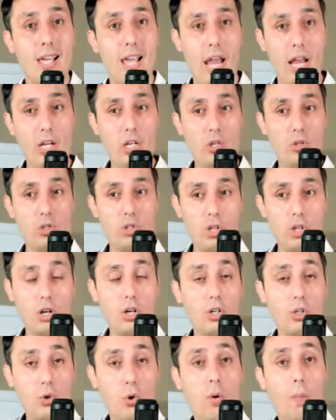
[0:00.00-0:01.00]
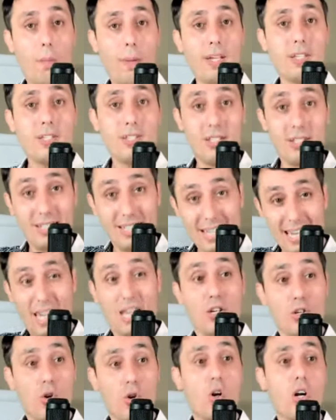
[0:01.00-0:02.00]
and you started your business
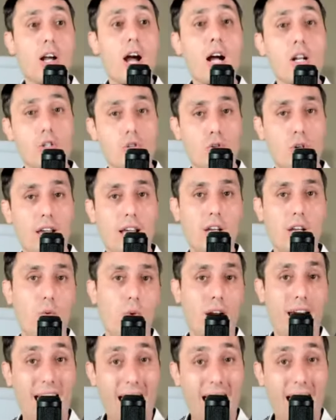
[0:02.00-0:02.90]
in your country and you want